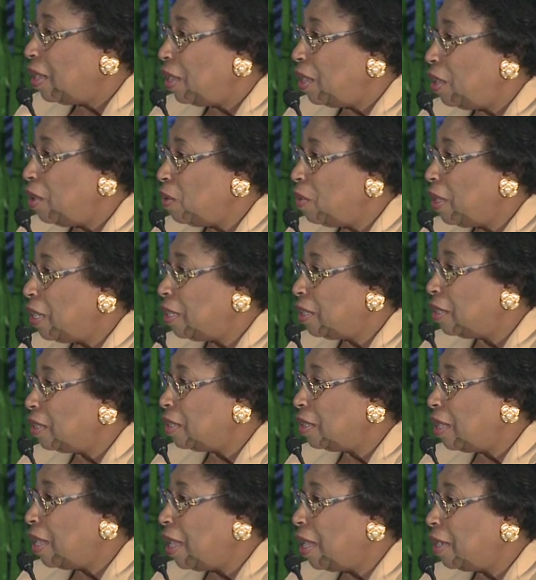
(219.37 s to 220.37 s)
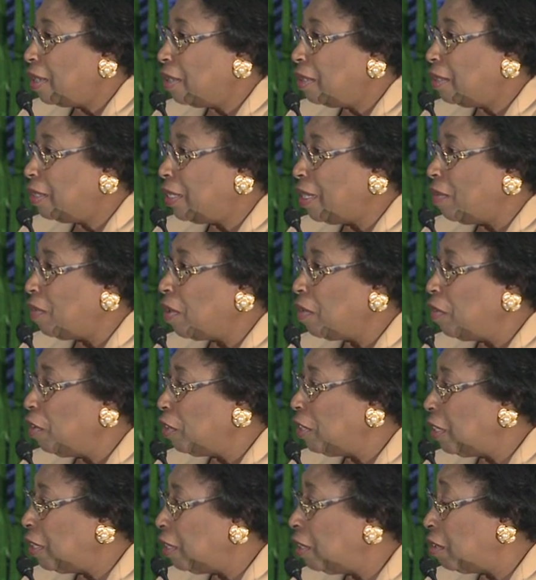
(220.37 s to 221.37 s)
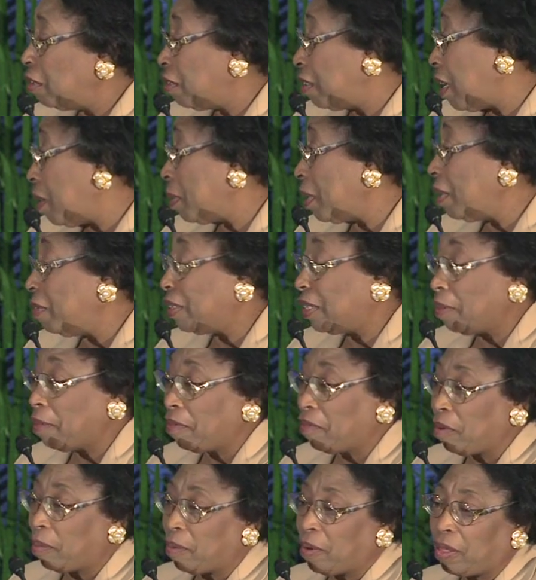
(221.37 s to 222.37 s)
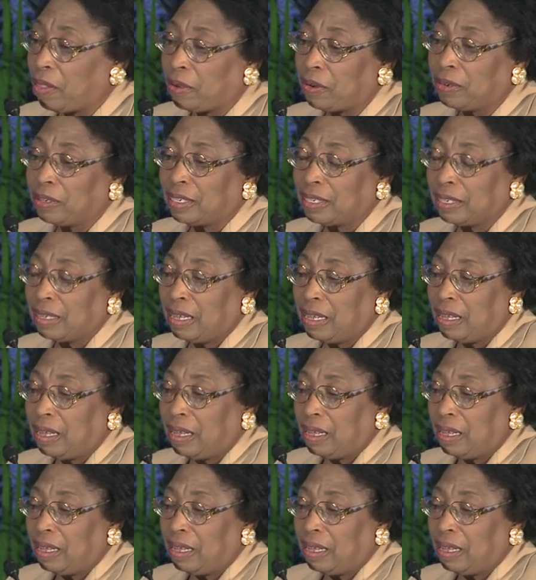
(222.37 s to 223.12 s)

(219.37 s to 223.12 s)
You and several of your sisters, and I believe some of your brothers.